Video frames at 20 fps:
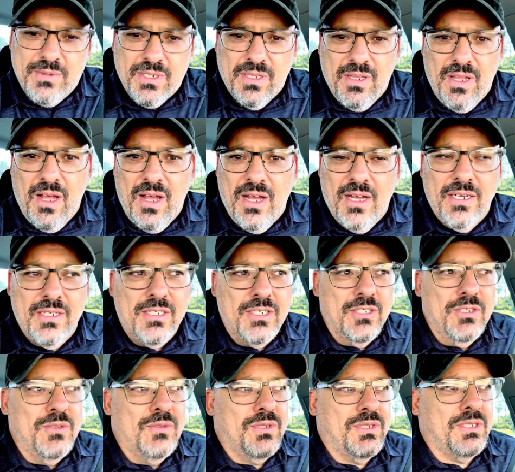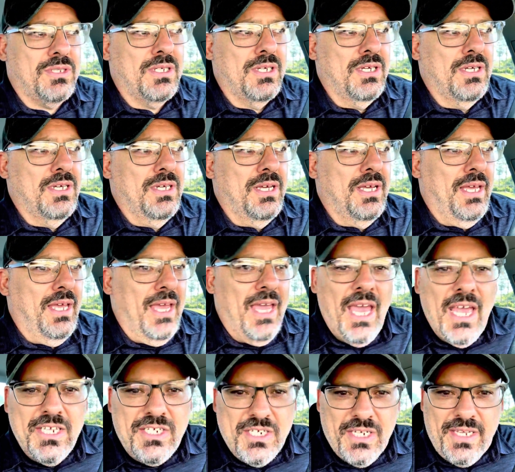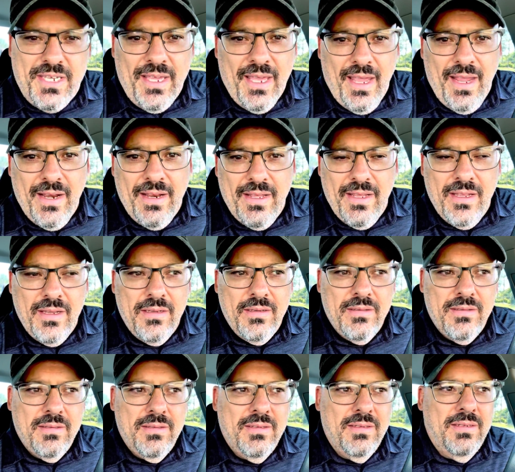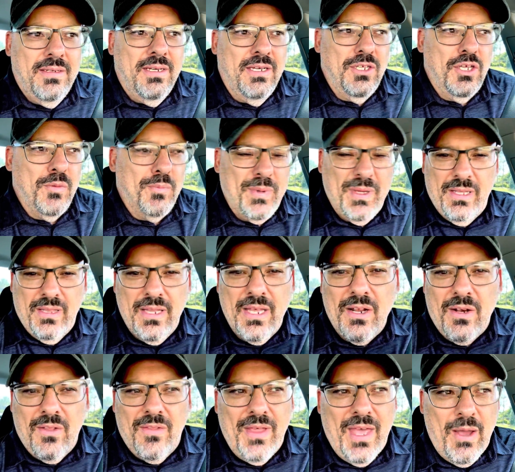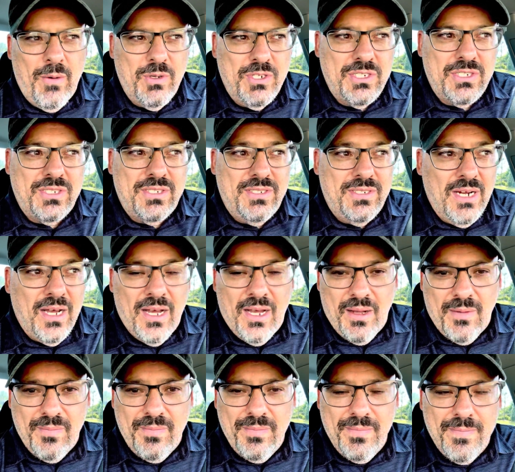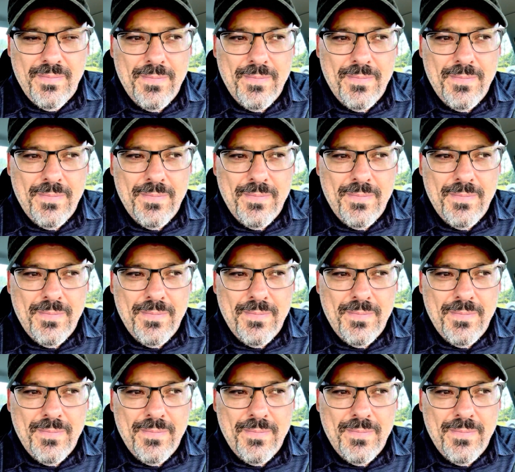along who's educated, and you belittle that, which is dumb,